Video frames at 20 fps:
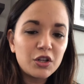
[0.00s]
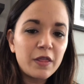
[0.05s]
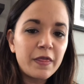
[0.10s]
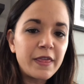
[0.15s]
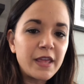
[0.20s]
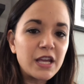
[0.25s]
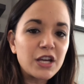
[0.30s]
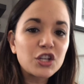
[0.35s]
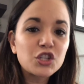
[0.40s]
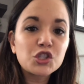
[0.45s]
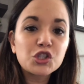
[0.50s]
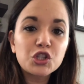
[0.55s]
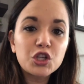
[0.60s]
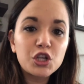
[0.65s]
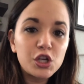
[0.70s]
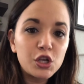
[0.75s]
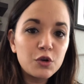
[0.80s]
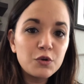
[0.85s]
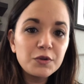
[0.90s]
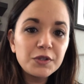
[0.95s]
The
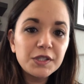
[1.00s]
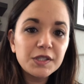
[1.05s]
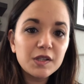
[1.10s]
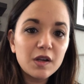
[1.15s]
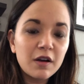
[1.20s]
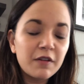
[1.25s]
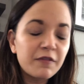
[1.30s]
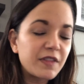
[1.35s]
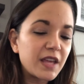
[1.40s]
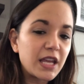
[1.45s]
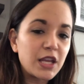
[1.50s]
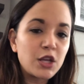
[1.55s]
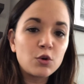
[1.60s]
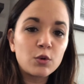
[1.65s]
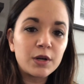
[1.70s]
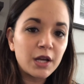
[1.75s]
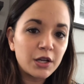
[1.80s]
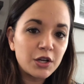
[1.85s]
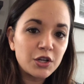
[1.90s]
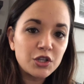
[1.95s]
excuse of that
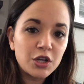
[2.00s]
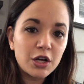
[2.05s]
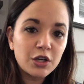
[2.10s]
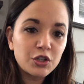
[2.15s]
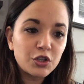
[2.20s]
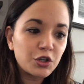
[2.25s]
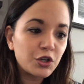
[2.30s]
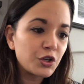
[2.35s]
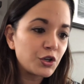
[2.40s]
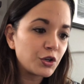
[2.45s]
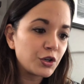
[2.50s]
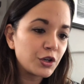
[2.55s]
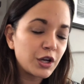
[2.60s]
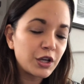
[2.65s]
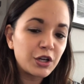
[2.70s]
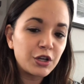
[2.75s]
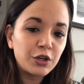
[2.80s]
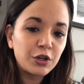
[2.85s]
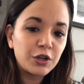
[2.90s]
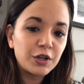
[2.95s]
you're not a doctor, you're
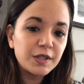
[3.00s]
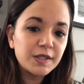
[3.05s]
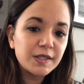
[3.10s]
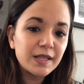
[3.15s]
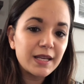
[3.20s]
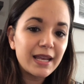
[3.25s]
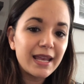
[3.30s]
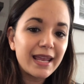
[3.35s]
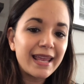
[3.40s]
not a nurse,